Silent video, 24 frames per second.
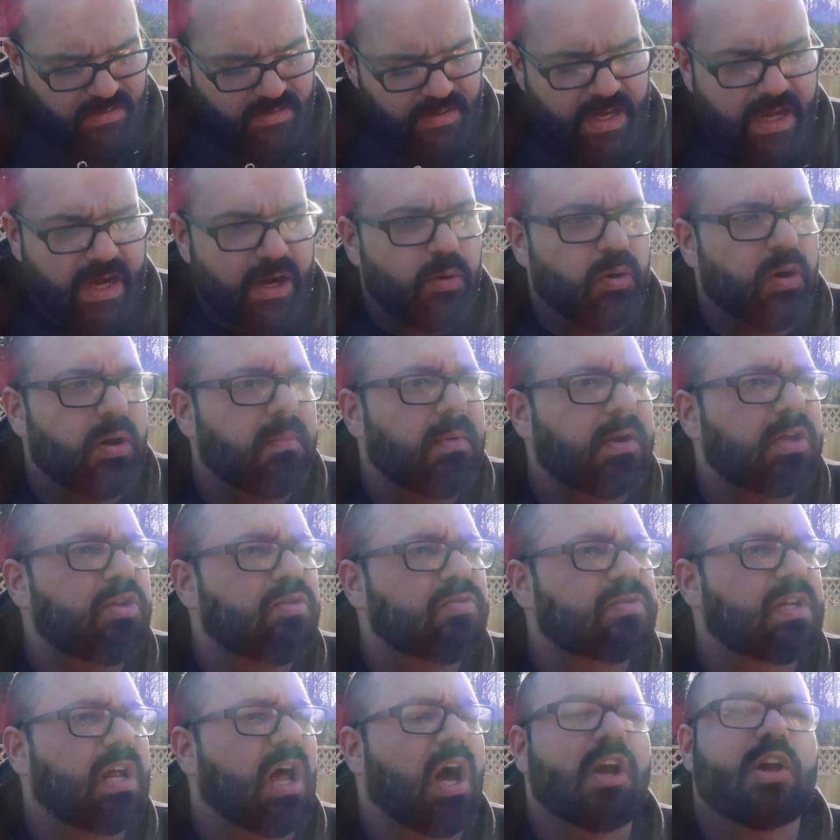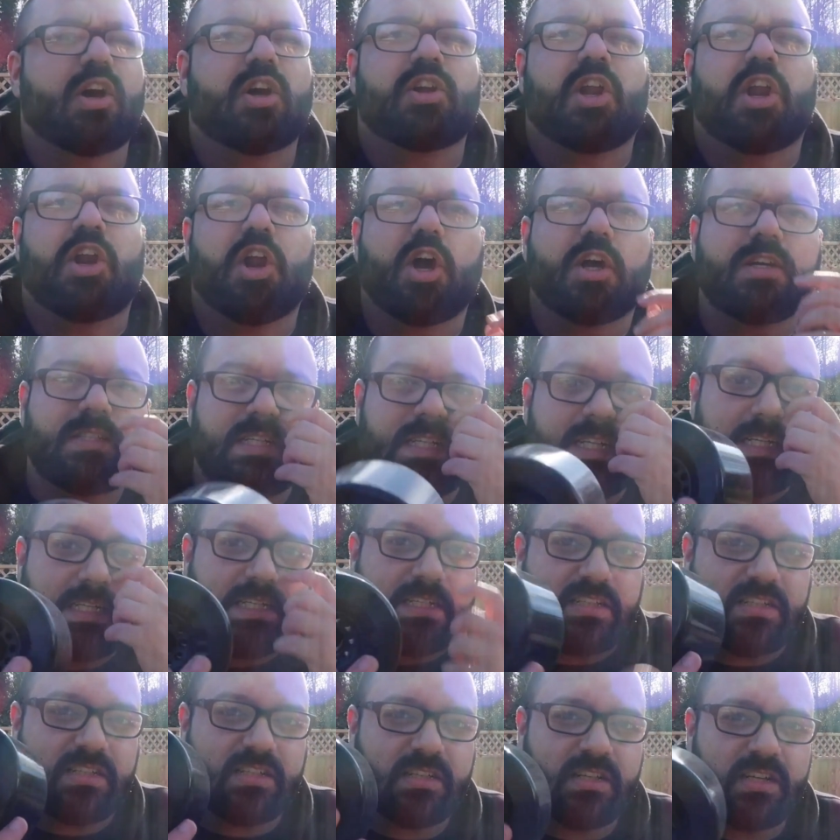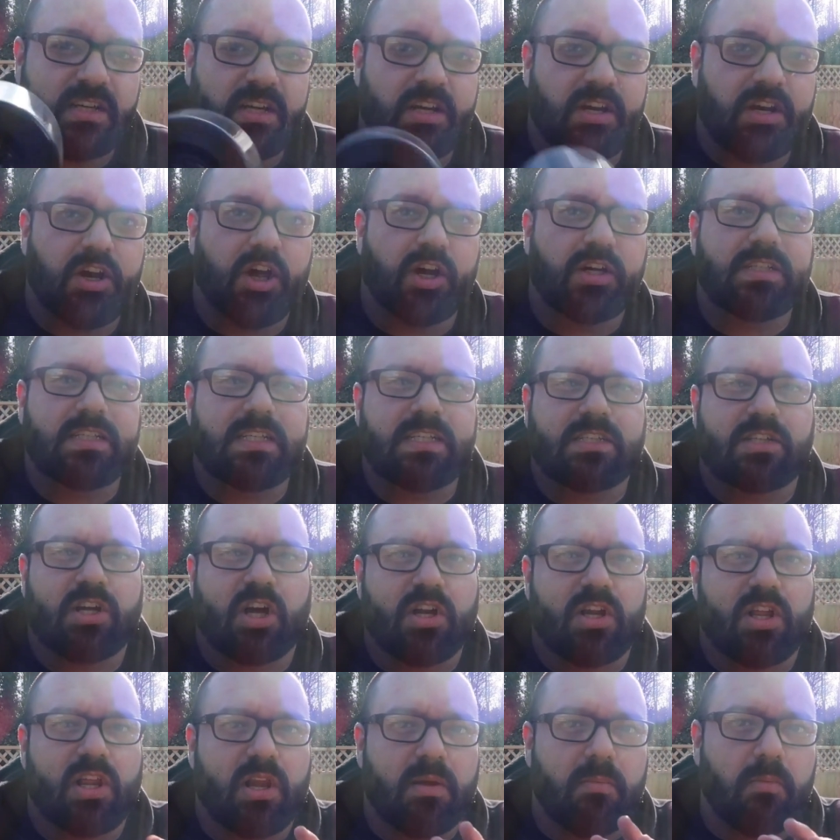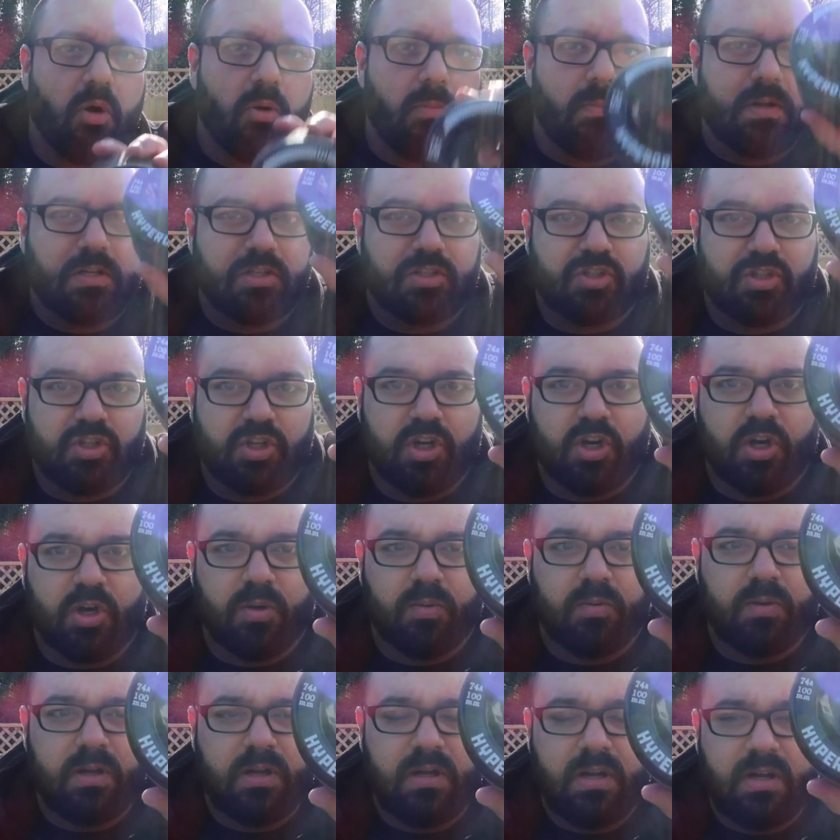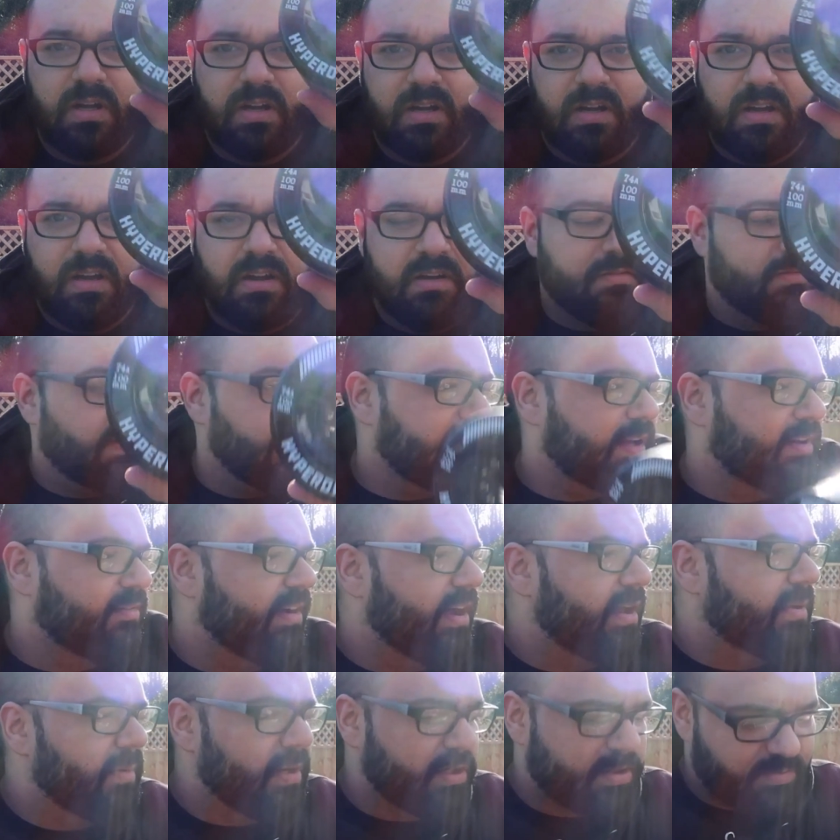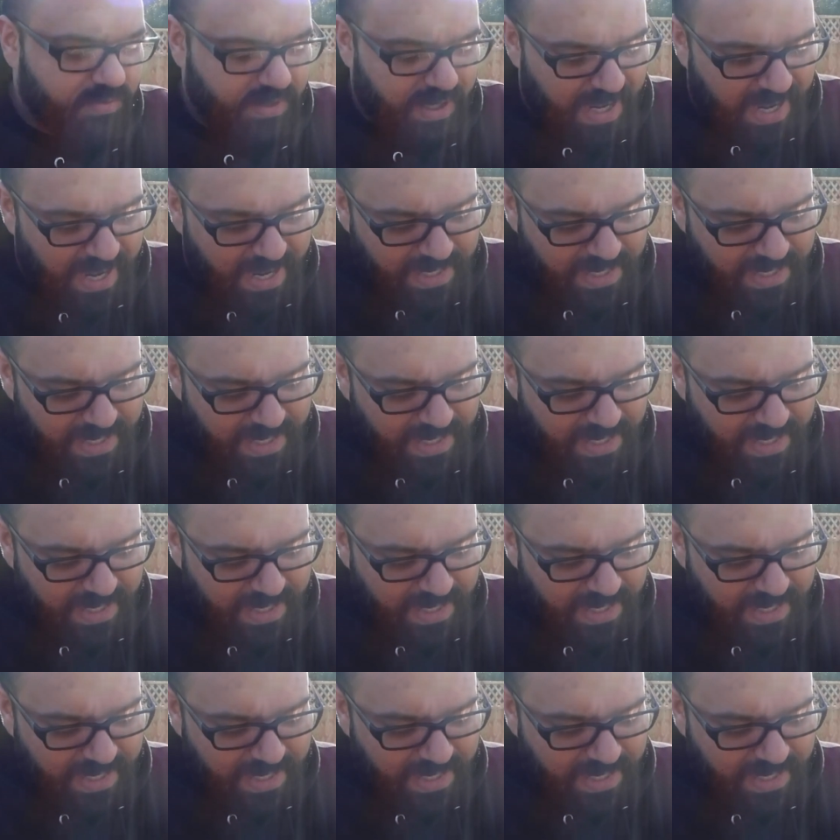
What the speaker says: Now what am I using? I got the 90s on at the moment, so thank you very much for that,